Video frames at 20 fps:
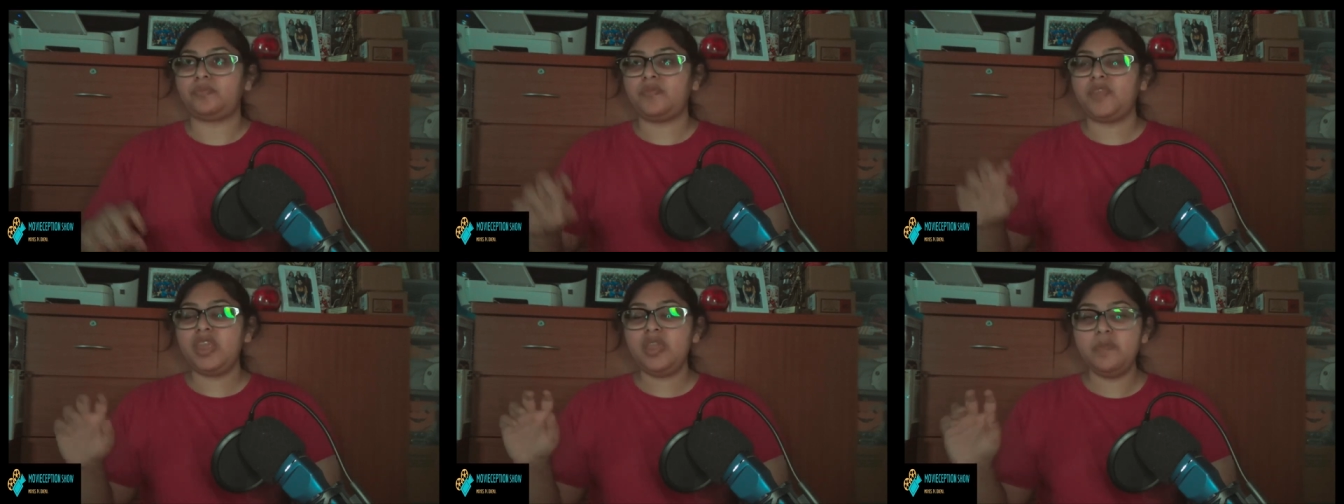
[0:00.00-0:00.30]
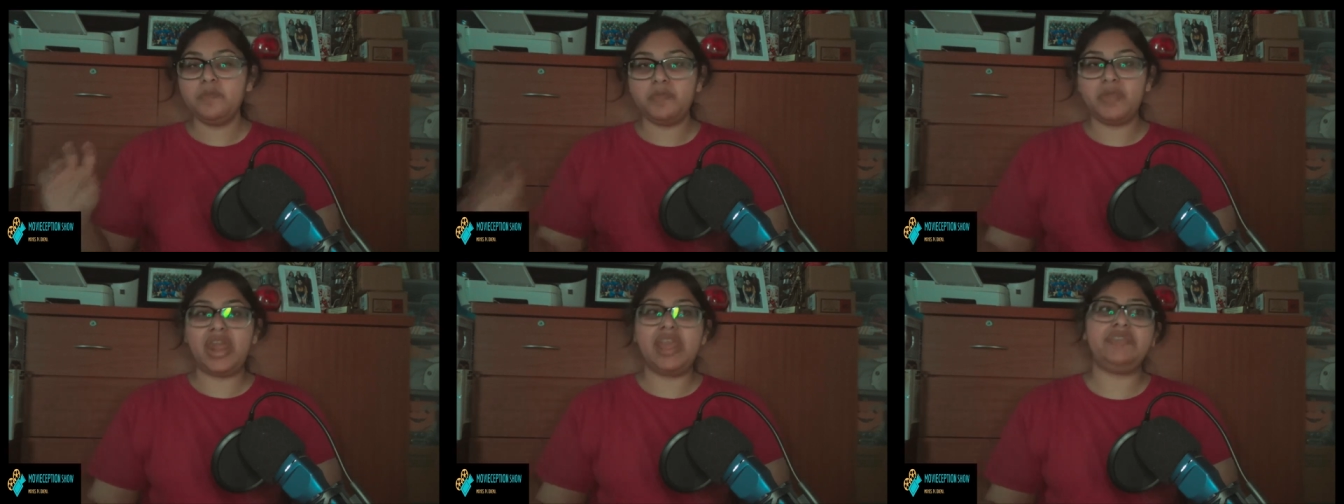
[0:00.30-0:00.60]

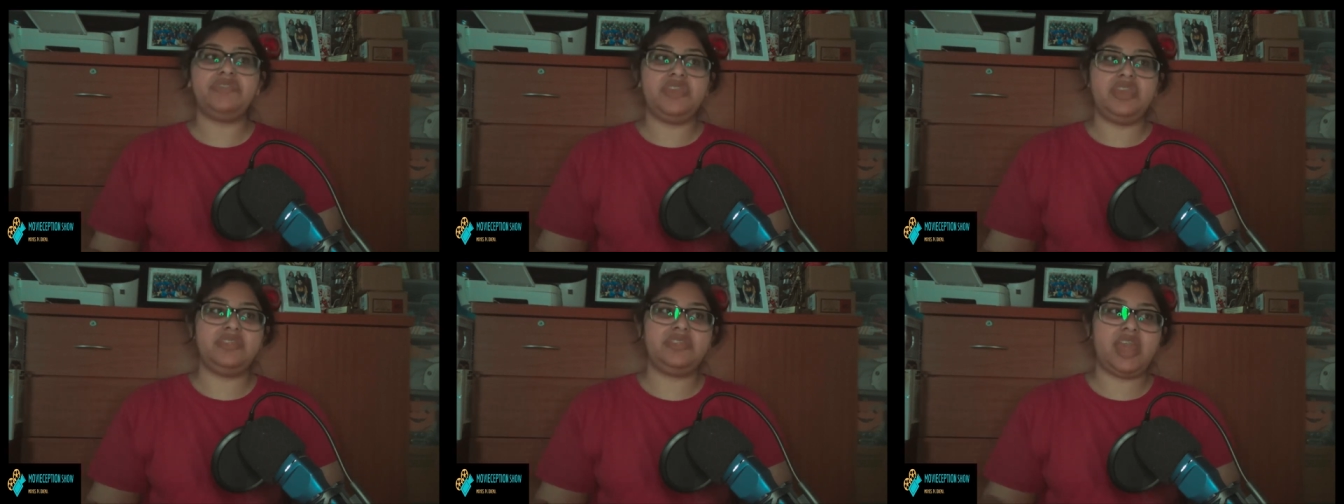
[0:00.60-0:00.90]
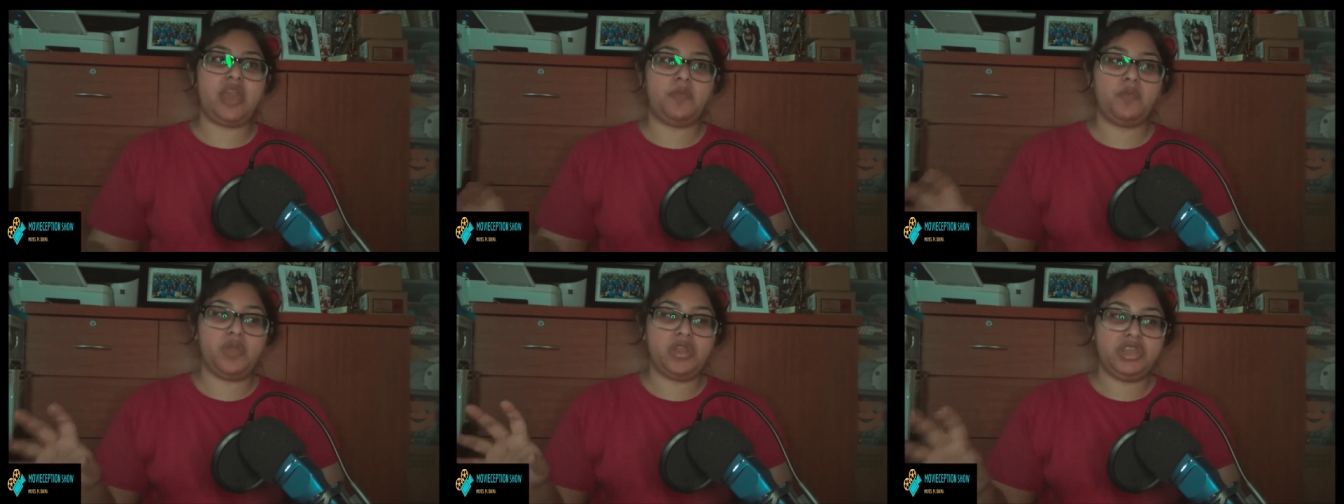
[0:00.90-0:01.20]
But I think
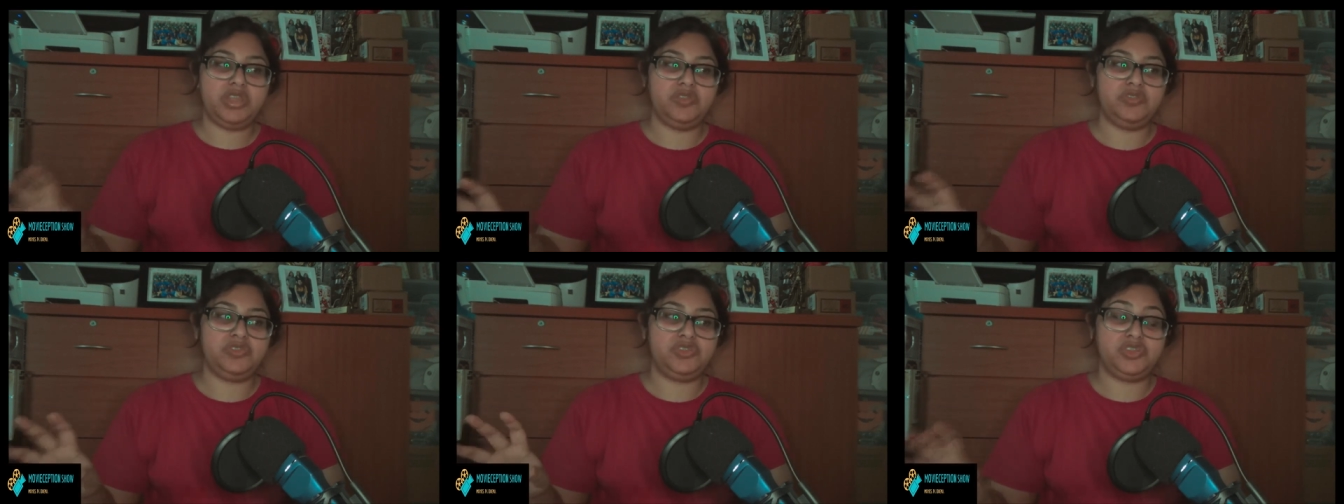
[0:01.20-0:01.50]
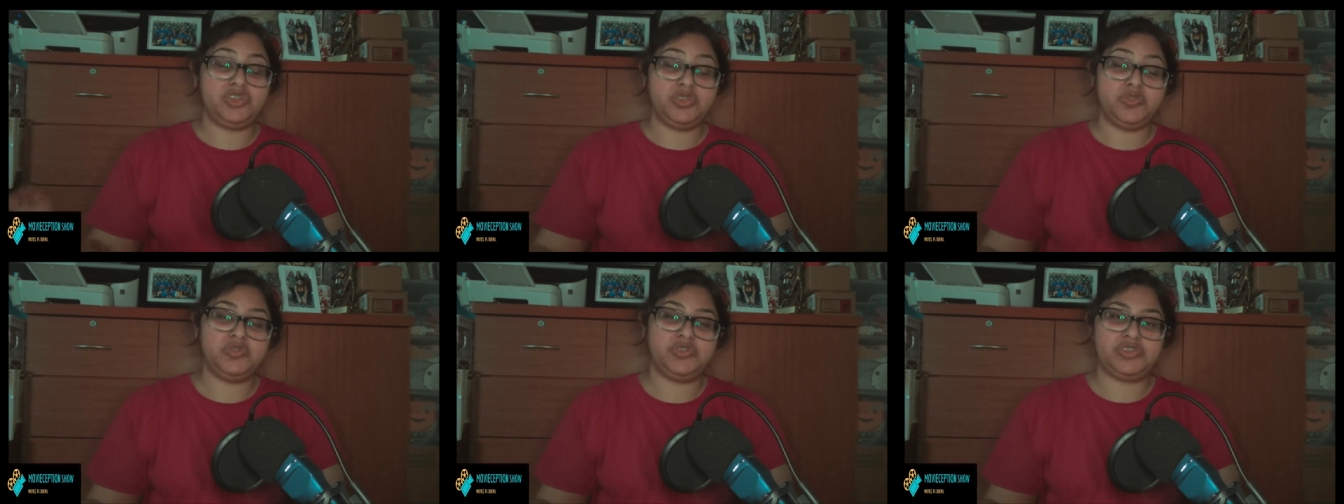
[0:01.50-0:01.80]
that when you
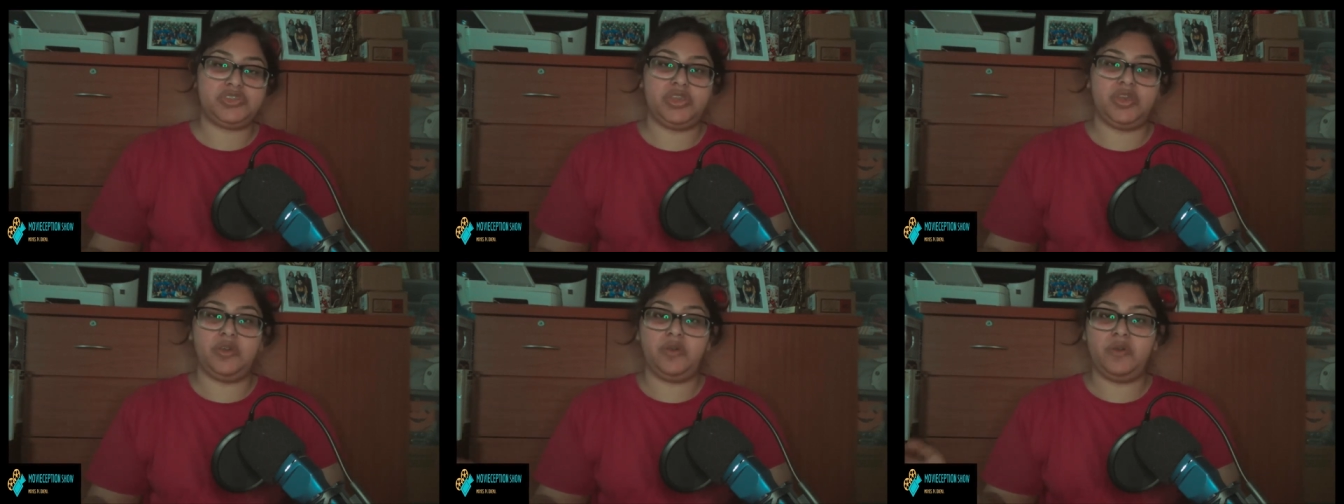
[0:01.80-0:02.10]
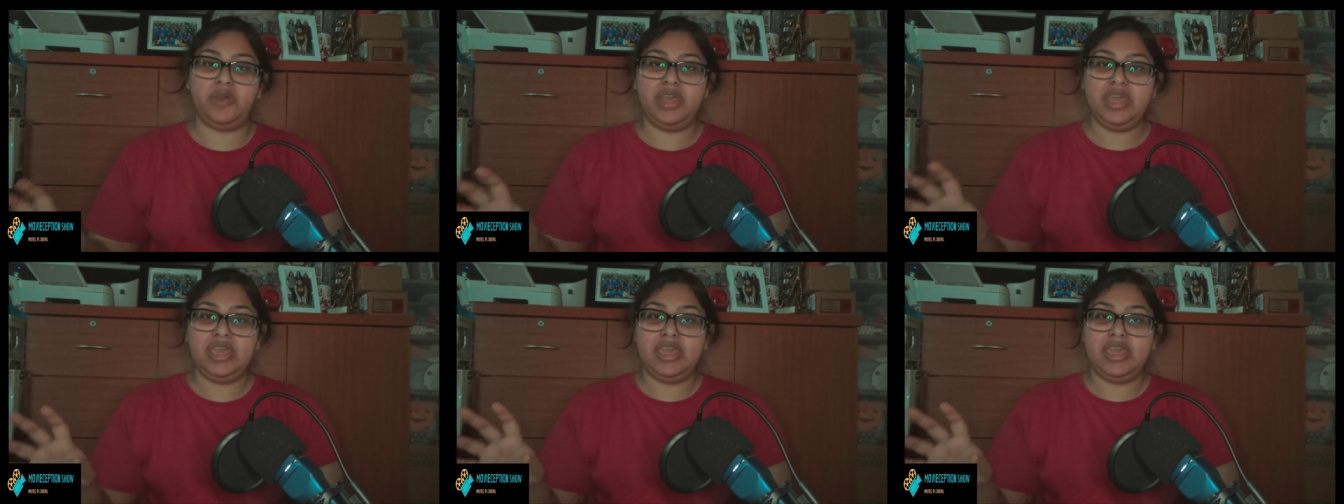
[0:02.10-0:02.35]
do so,